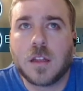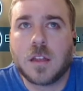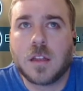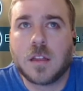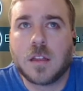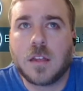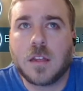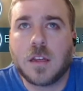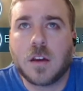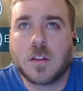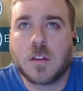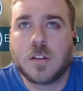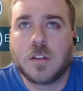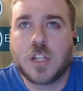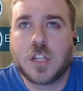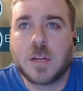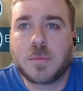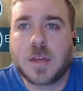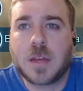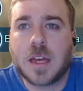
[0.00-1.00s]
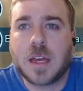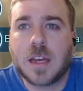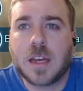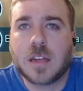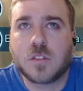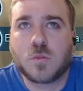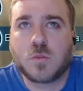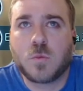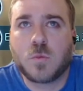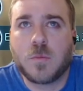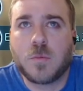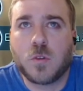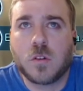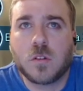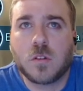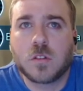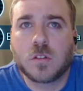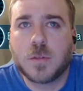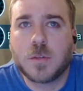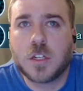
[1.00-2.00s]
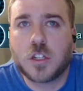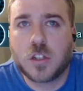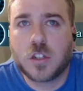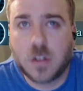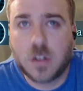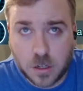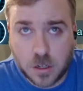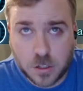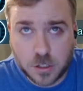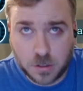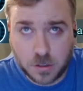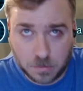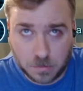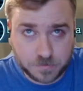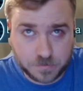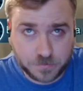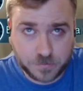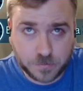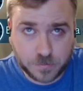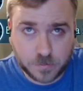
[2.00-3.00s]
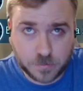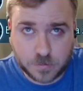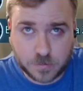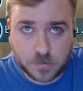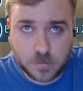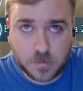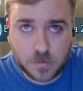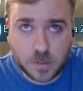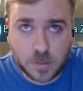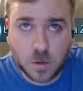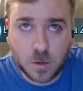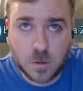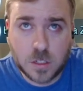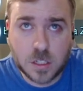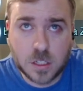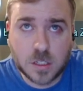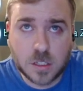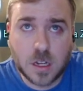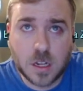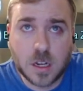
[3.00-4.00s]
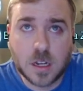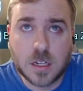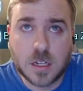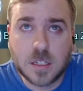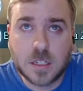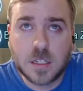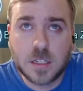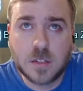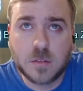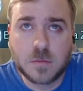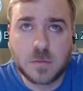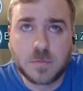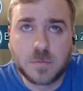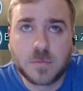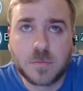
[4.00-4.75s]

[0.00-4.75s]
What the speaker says: the other JMK has way more ultimate charge, which is not ideal.